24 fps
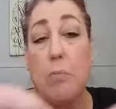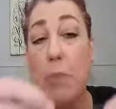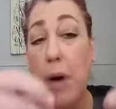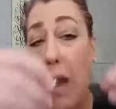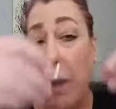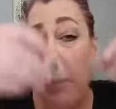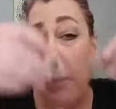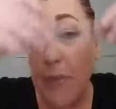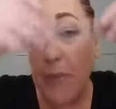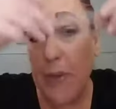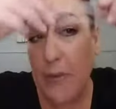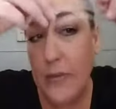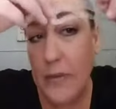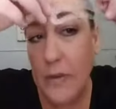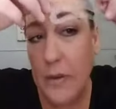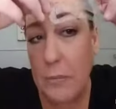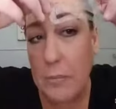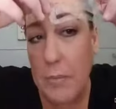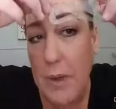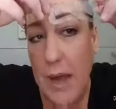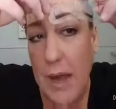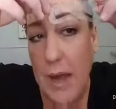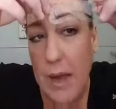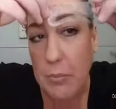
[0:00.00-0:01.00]
popped this
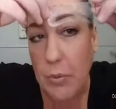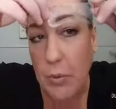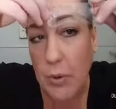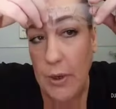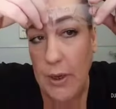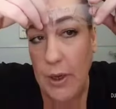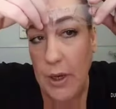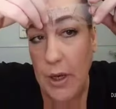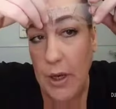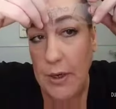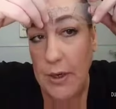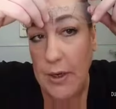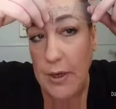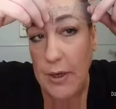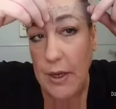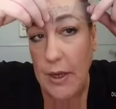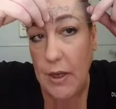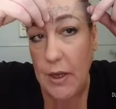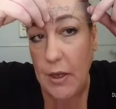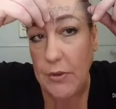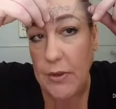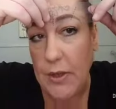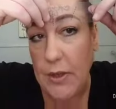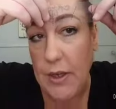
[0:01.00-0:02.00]
little bad boy on and
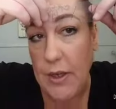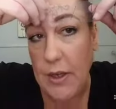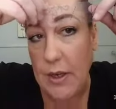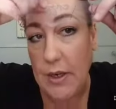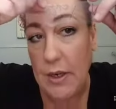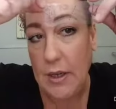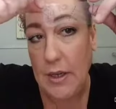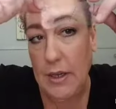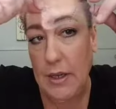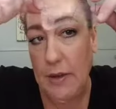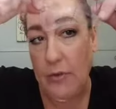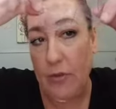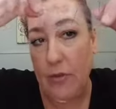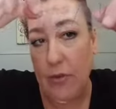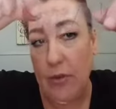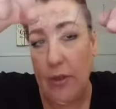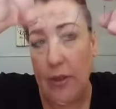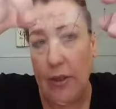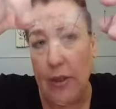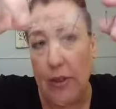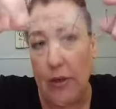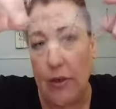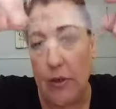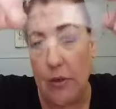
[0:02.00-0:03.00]
held it, and it gives you the
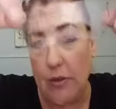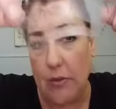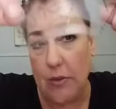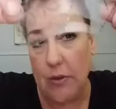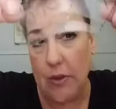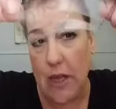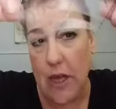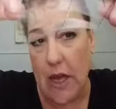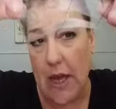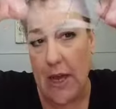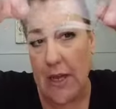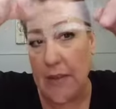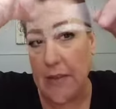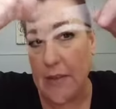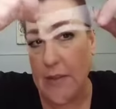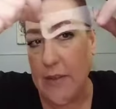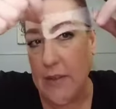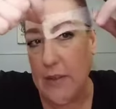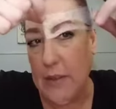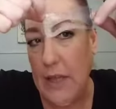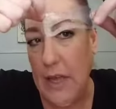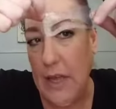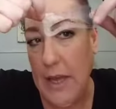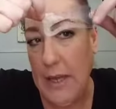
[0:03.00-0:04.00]
little lines
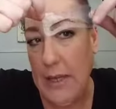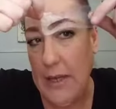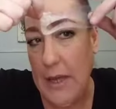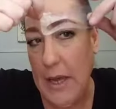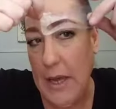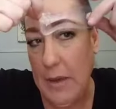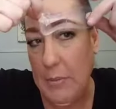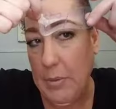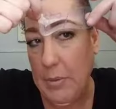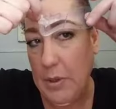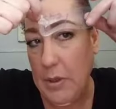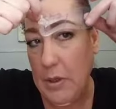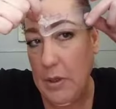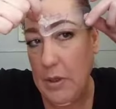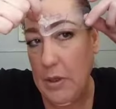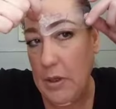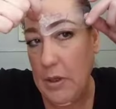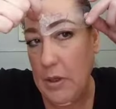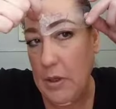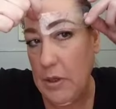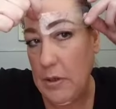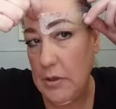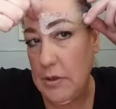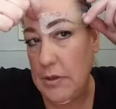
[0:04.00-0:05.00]
to line up
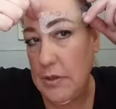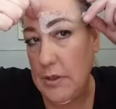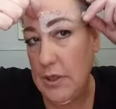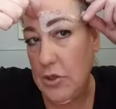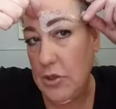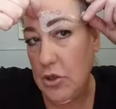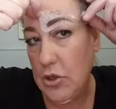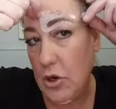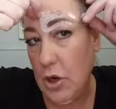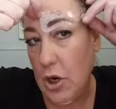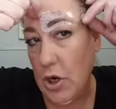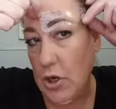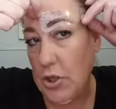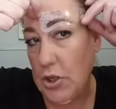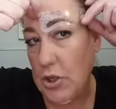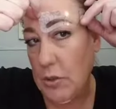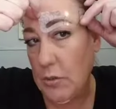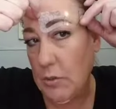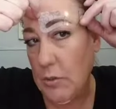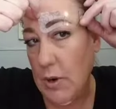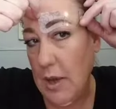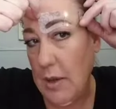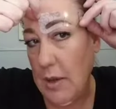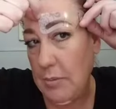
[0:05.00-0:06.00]
to get your arch
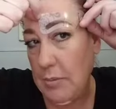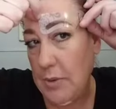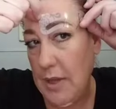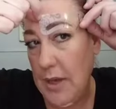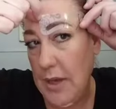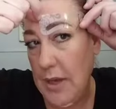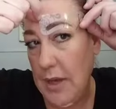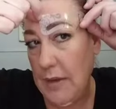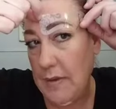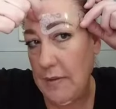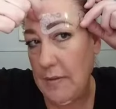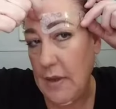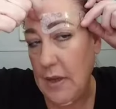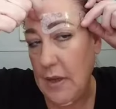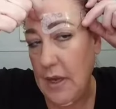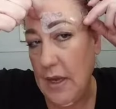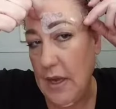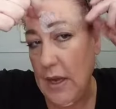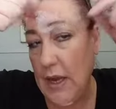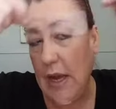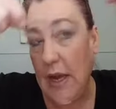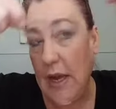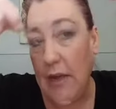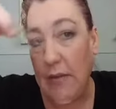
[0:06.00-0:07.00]
in the right place.
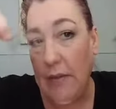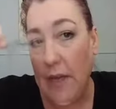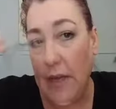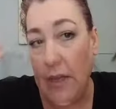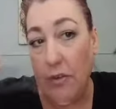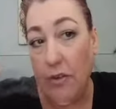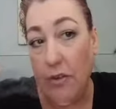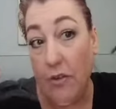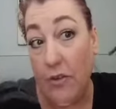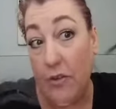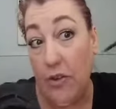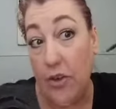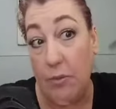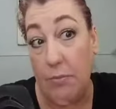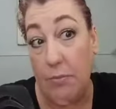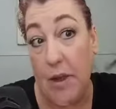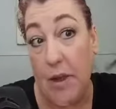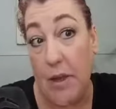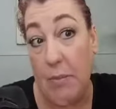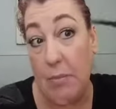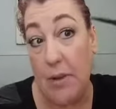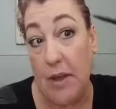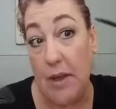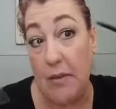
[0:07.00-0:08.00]
And then just took
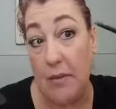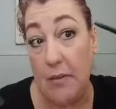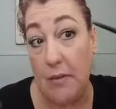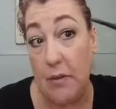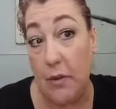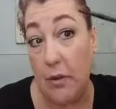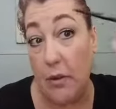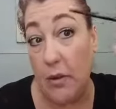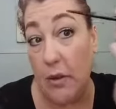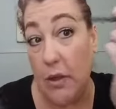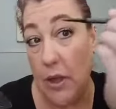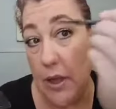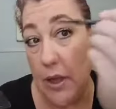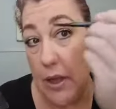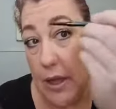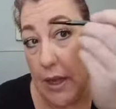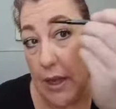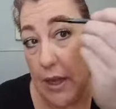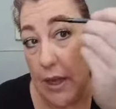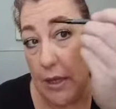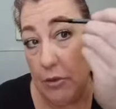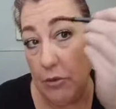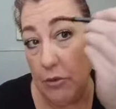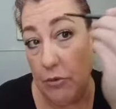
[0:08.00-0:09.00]
my pencil
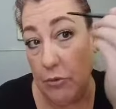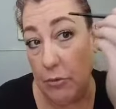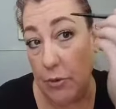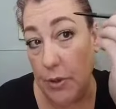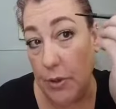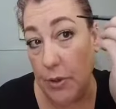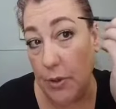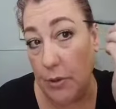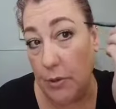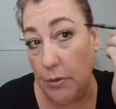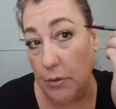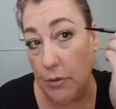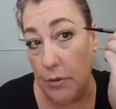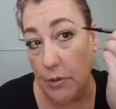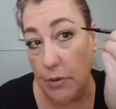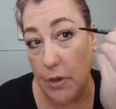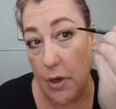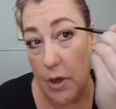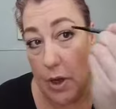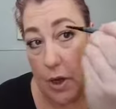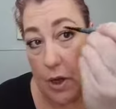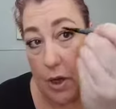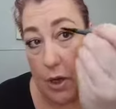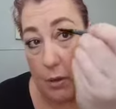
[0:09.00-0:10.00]
and drew
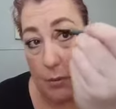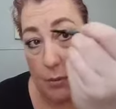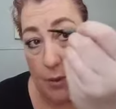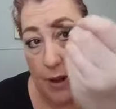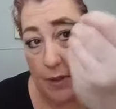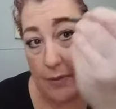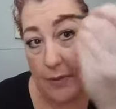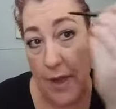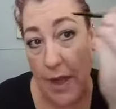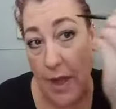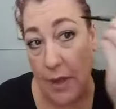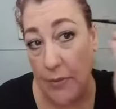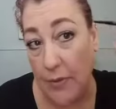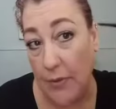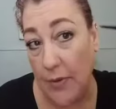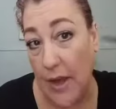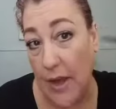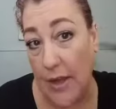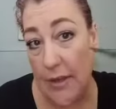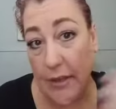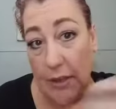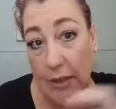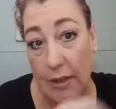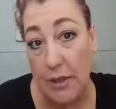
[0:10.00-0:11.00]
all around the
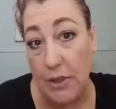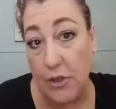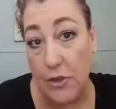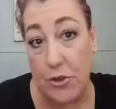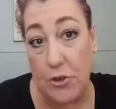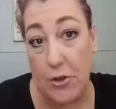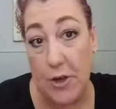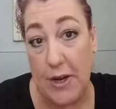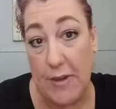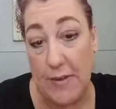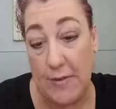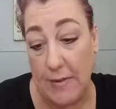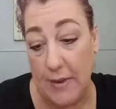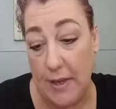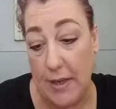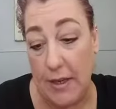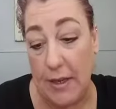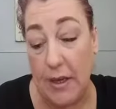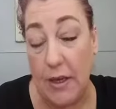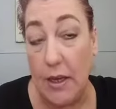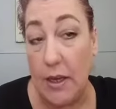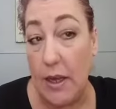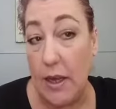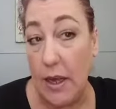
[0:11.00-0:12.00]
outside like you're
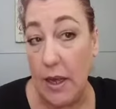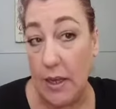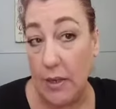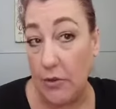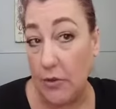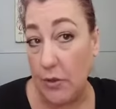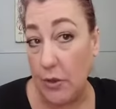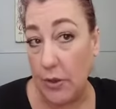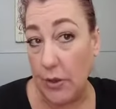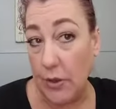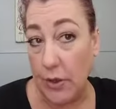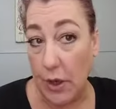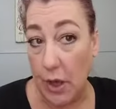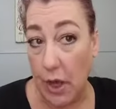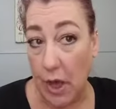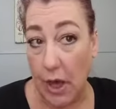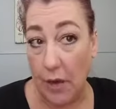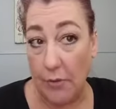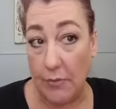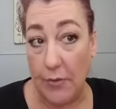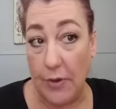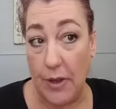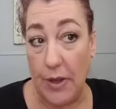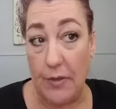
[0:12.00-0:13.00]
tracing, and took it
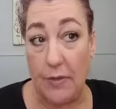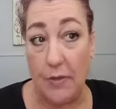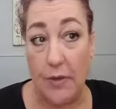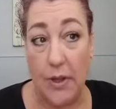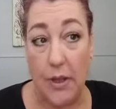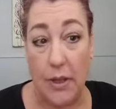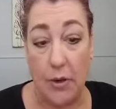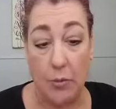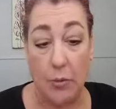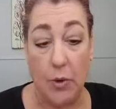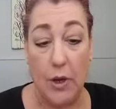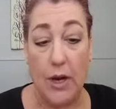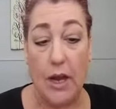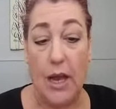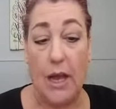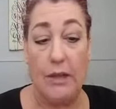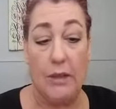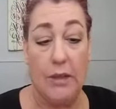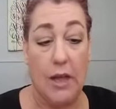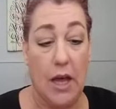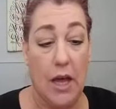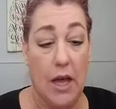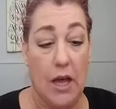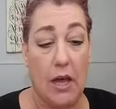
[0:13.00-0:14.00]
off. And then what I
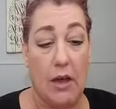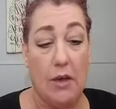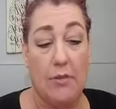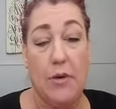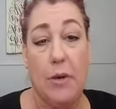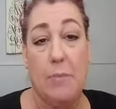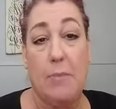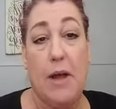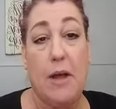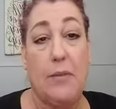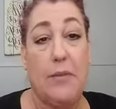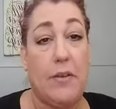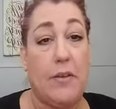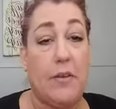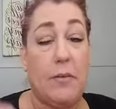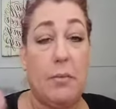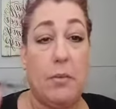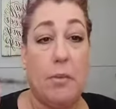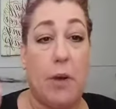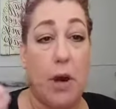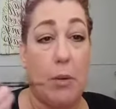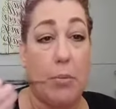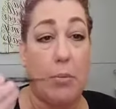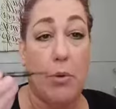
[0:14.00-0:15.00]
love about this,
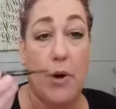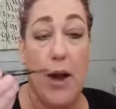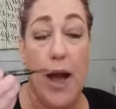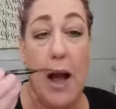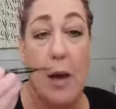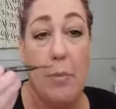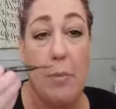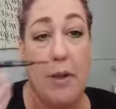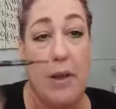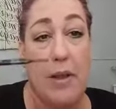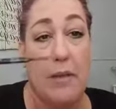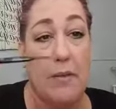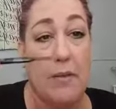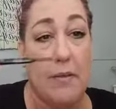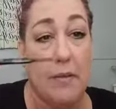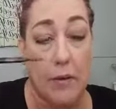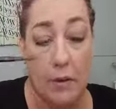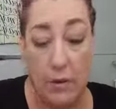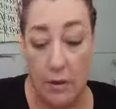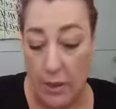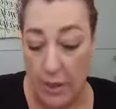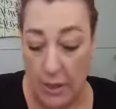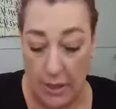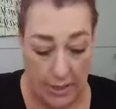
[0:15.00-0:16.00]
our brow
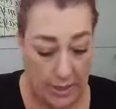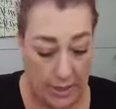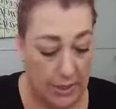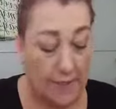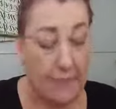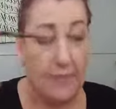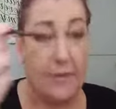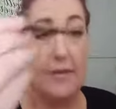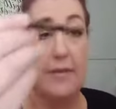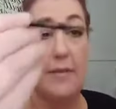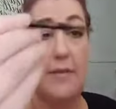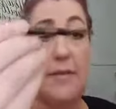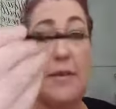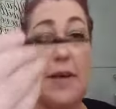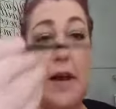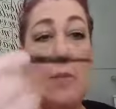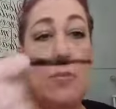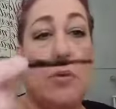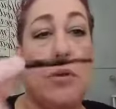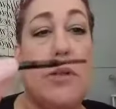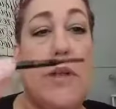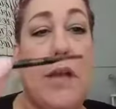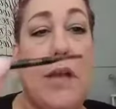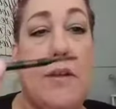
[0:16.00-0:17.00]
pencil, is it's
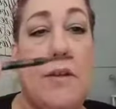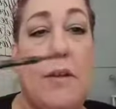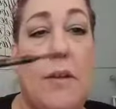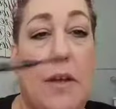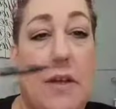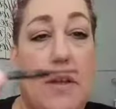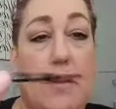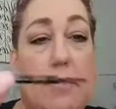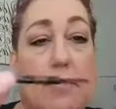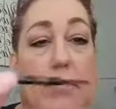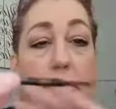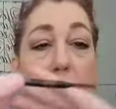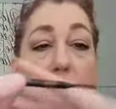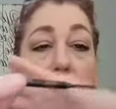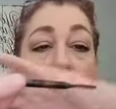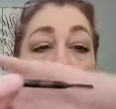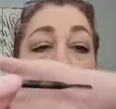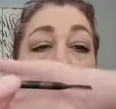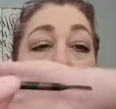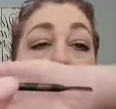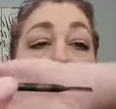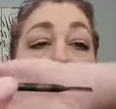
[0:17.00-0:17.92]
double-ended. I don't